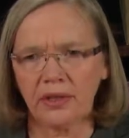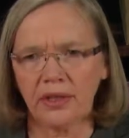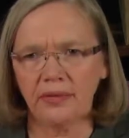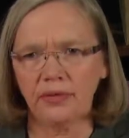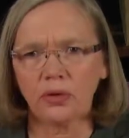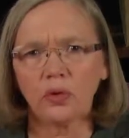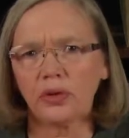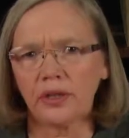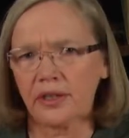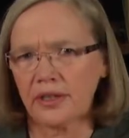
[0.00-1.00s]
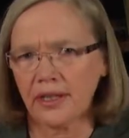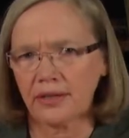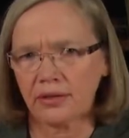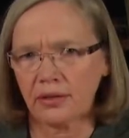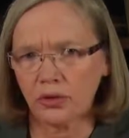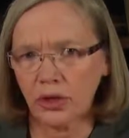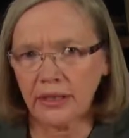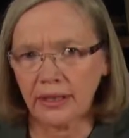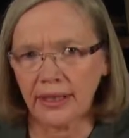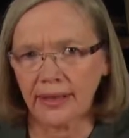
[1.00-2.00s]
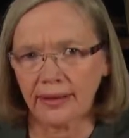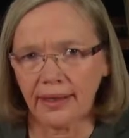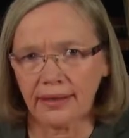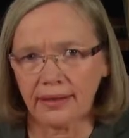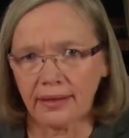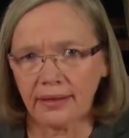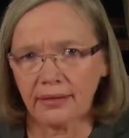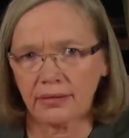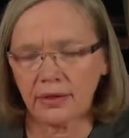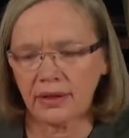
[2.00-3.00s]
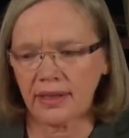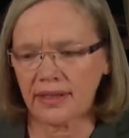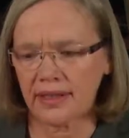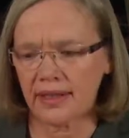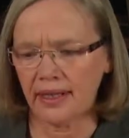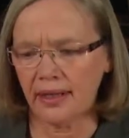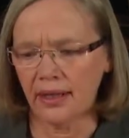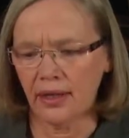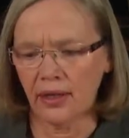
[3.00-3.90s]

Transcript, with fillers: Don't even call it a test. Don't treat it like that. Rather say,